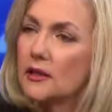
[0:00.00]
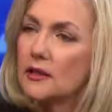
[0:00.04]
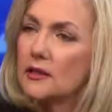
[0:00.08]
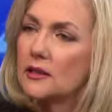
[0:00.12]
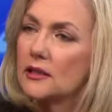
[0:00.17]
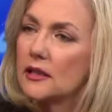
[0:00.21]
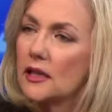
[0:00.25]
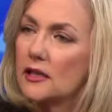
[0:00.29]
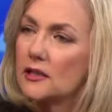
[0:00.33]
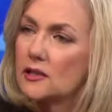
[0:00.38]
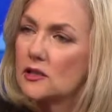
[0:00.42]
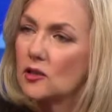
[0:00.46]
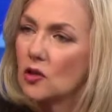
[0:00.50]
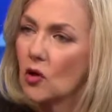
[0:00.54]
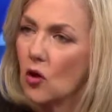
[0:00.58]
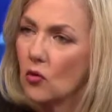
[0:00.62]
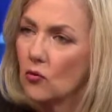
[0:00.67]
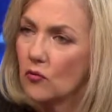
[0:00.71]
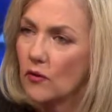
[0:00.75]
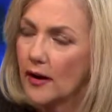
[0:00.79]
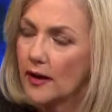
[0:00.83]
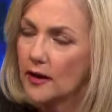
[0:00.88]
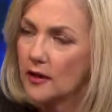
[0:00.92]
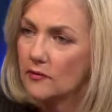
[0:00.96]
in today's
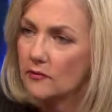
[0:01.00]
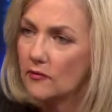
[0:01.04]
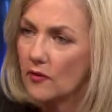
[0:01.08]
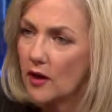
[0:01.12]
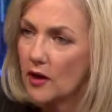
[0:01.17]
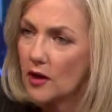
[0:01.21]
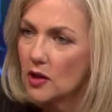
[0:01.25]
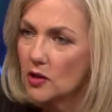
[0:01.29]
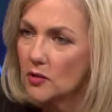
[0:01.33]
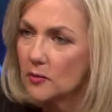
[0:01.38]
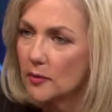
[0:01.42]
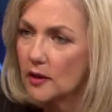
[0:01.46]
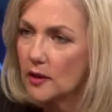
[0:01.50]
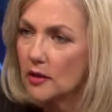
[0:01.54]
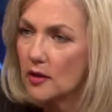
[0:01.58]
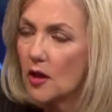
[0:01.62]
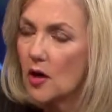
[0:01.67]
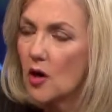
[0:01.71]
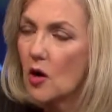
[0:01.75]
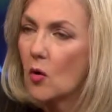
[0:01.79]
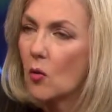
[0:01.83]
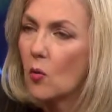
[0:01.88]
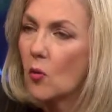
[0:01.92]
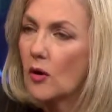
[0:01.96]
low-rate environment,
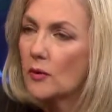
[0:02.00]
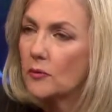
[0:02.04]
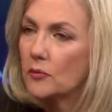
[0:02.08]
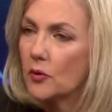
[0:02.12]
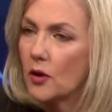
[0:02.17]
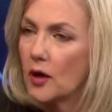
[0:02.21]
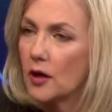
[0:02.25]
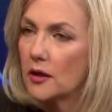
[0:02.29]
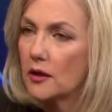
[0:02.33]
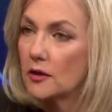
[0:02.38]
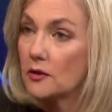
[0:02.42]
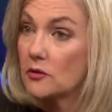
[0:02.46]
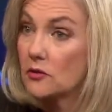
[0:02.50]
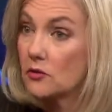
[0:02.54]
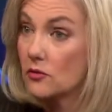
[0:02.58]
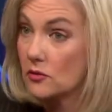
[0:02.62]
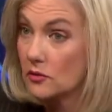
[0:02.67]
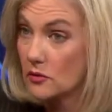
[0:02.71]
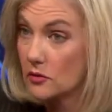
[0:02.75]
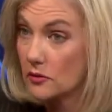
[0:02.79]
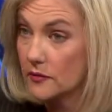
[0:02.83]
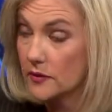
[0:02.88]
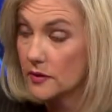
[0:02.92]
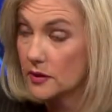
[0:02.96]
what products or
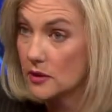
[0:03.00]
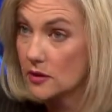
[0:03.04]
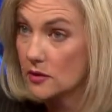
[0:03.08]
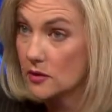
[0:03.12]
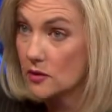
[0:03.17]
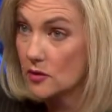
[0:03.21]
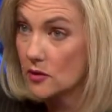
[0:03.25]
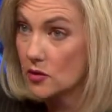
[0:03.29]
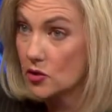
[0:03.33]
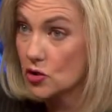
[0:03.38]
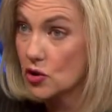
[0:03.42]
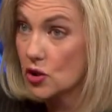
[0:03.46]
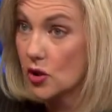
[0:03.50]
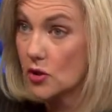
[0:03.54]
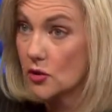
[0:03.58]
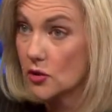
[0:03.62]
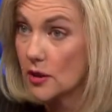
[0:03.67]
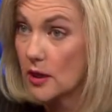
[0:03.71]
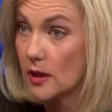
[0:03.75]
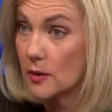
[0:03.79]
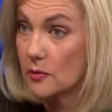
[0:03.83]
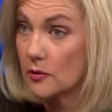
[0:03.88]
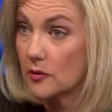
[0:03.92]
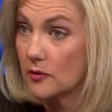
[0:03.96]
services does
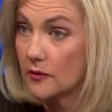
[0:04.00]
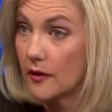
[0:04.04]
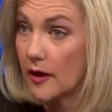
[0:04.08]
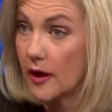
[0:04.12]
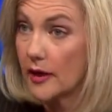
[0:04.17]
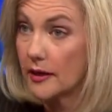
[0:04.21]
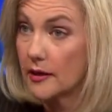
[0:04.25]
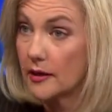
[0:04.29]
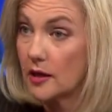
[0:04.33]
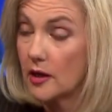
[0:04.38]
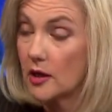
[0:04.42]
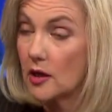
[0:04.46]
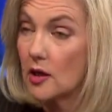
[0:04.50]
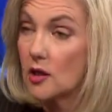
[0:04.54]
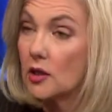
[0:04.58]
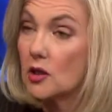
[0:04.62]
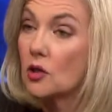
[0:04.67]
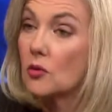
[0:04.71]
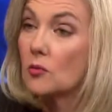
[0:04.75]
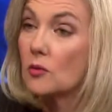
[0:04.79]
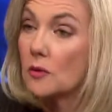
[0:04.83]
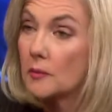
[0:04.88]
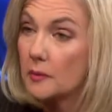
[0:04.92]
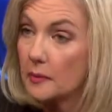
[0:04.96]
Sharetec provide
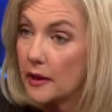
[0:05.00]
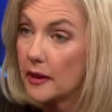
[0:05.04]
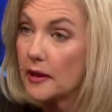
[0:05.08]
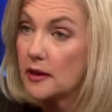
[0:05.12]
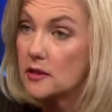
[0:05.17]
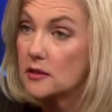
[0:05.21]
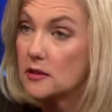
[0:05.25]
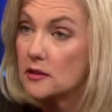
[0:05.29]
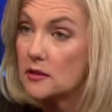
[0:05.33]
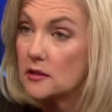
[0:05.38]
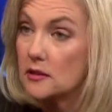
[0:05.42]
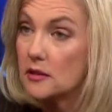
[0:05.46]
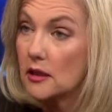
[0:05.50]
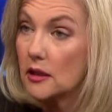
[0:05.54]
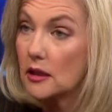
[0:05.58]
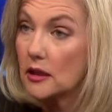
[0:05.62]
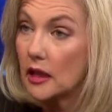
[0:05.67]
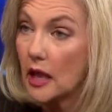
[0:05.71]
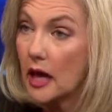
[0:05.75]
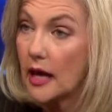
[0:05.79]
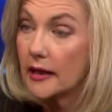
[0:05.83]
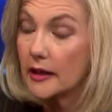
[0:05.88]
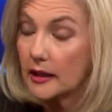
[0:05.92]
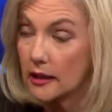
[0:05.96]
to replace
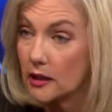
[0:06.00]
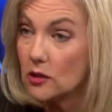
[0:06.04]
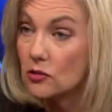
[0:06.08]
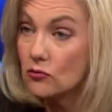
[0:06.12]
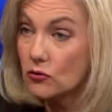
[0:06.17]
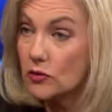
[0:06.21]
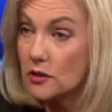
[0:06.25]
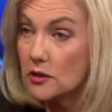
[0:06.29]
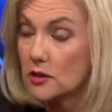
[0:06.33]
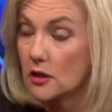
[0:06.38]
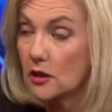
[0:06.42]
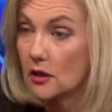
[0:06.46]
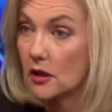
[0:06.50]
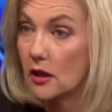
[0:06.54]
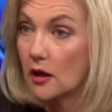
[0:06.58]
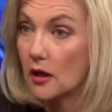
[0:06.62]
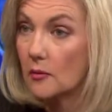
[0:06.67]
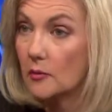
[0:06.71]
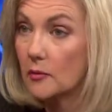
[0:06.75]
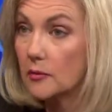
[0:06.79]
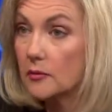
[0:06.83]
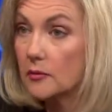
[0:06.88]
declining interest income?